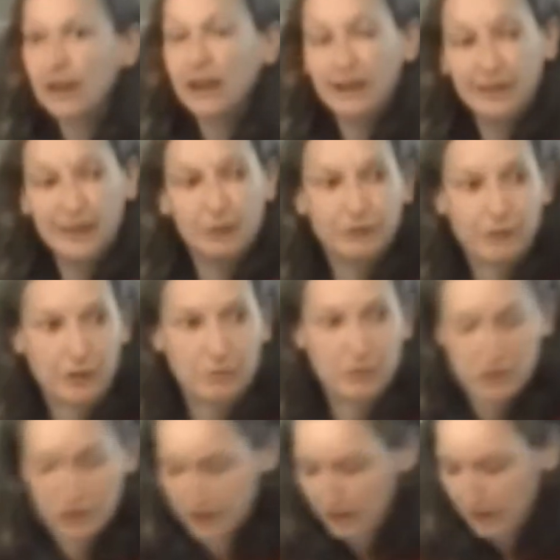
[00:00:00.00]
And they were very
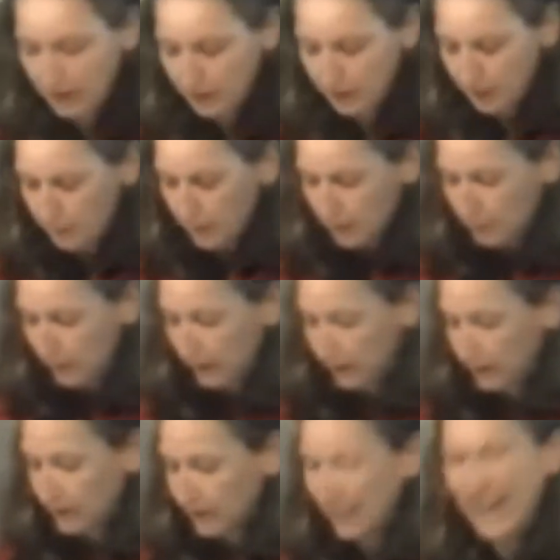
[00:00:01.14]
much coming up in
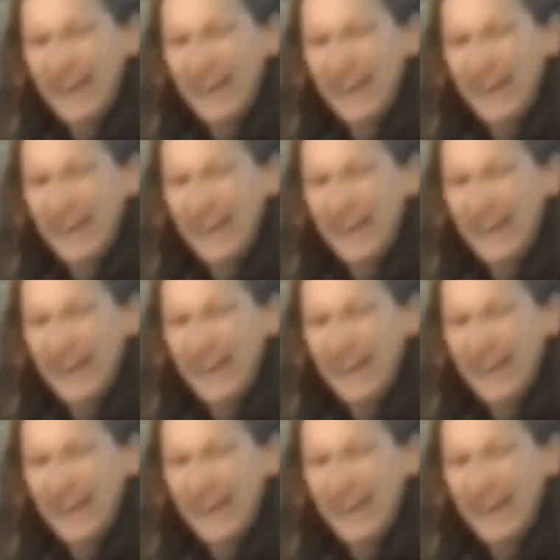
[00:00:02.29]
London.